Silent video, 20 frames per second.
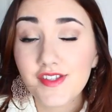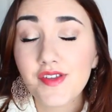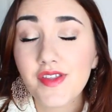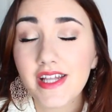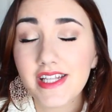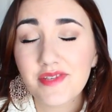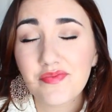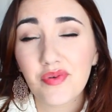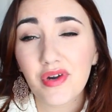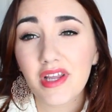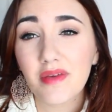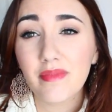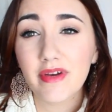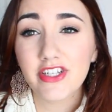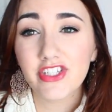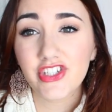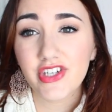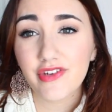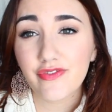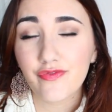So that's pretty
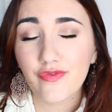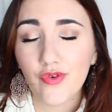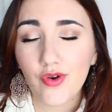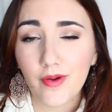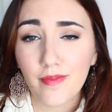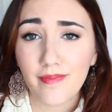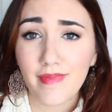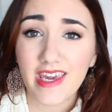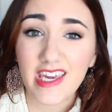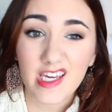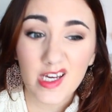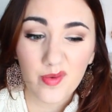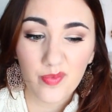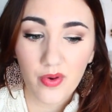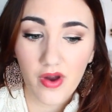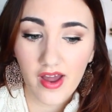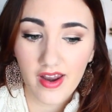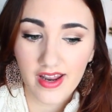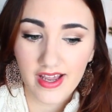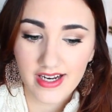much it for makeup
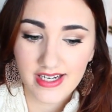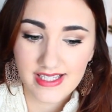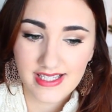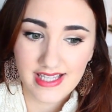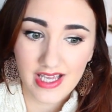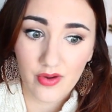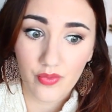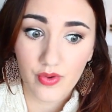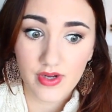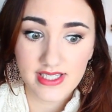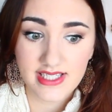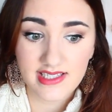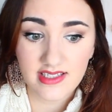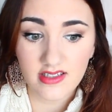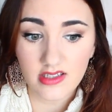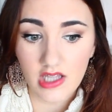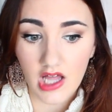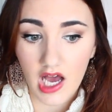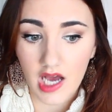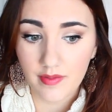products. That wasn't a
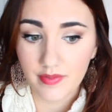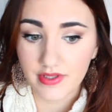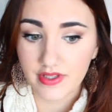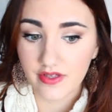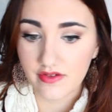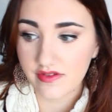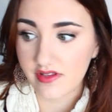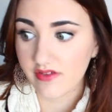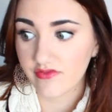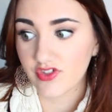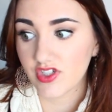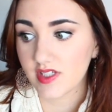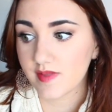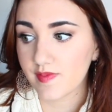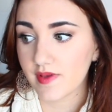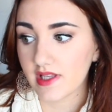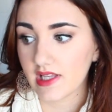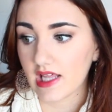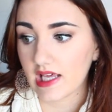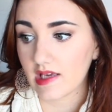lot, but those have just
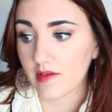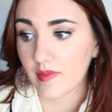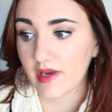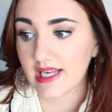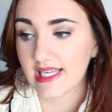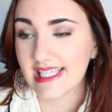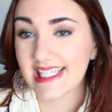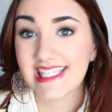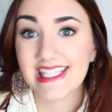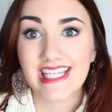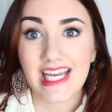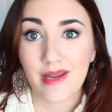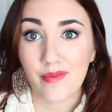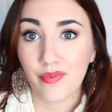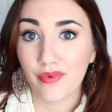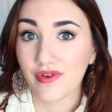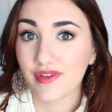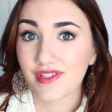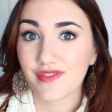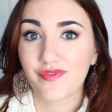been like my
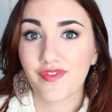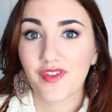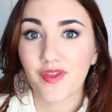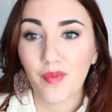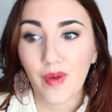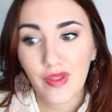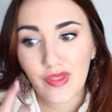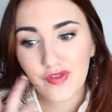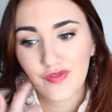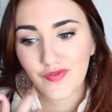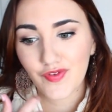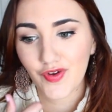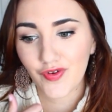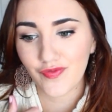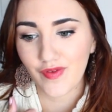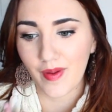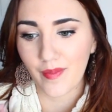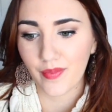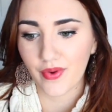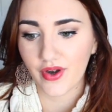staples for the month of
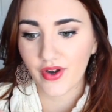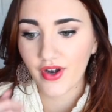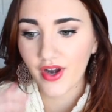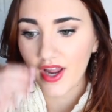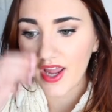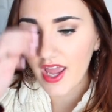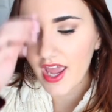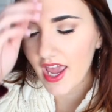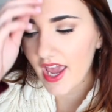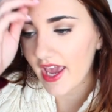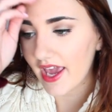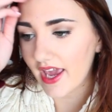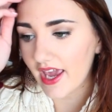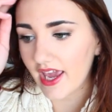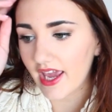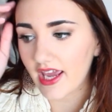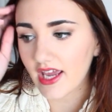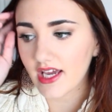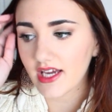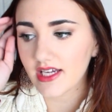November.
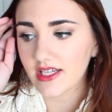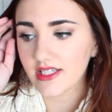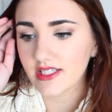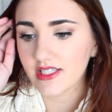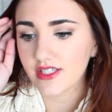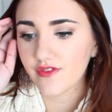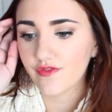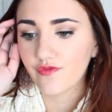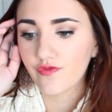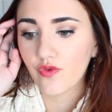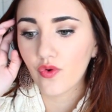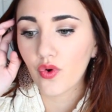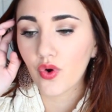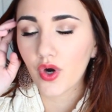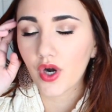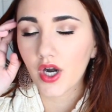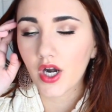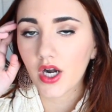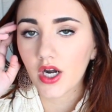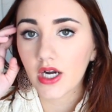And
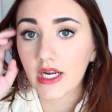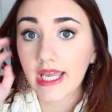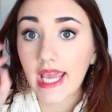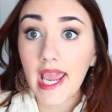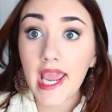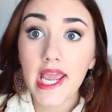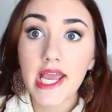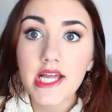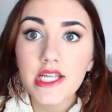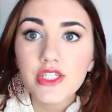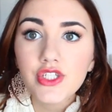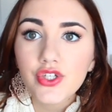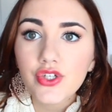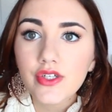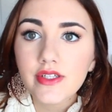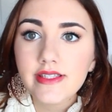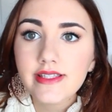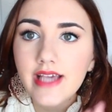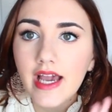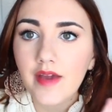for
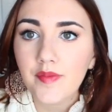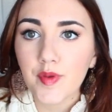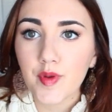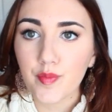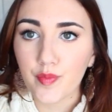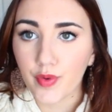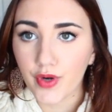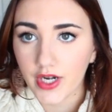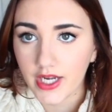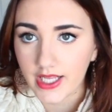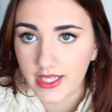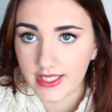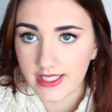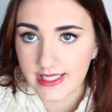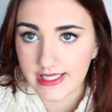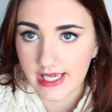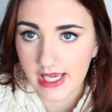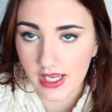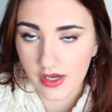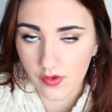candles, I've been burning
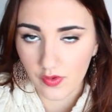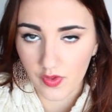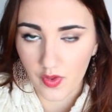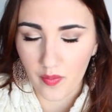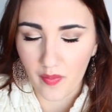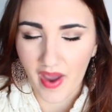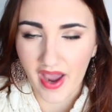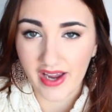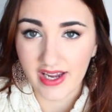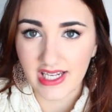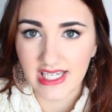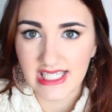this candle in the back.